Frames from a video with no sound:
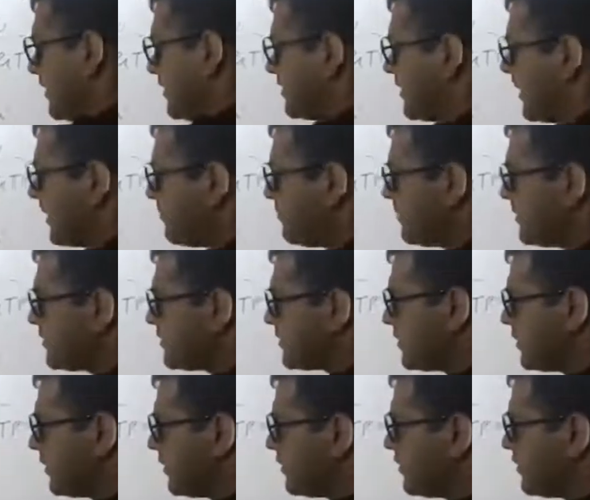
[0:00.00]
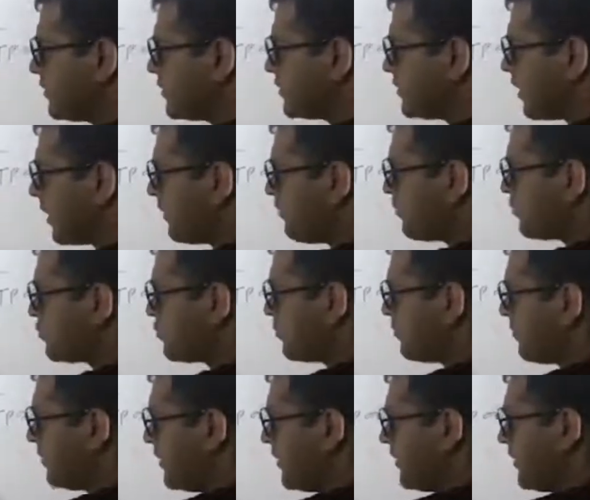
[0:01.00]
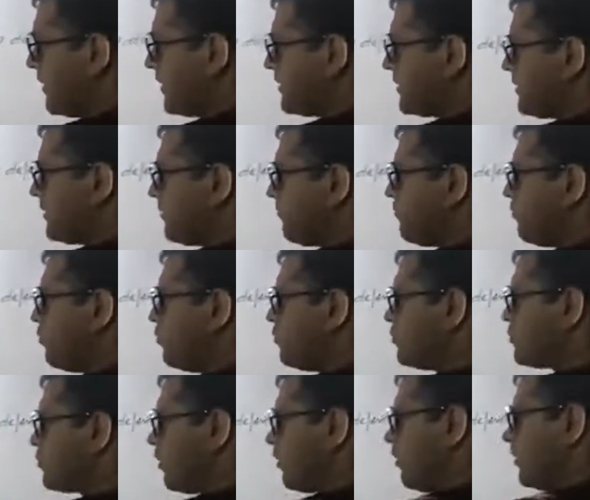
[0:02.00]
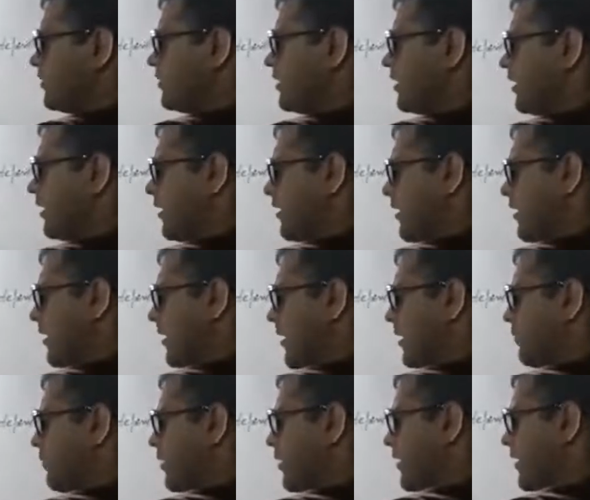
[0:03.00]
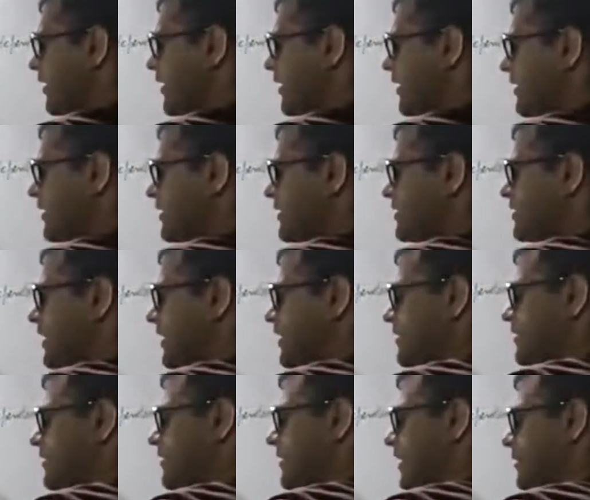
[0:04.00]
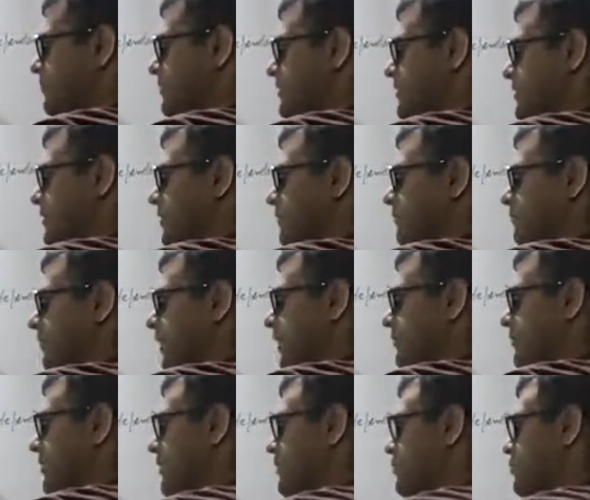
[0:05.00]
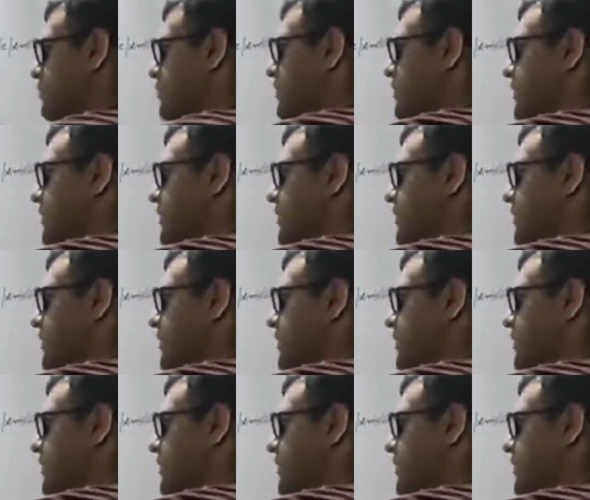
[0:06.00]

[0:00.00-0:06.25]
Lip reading: That means this ribosome, it moves on the mRNA in this direction. That means in the 5' to 3'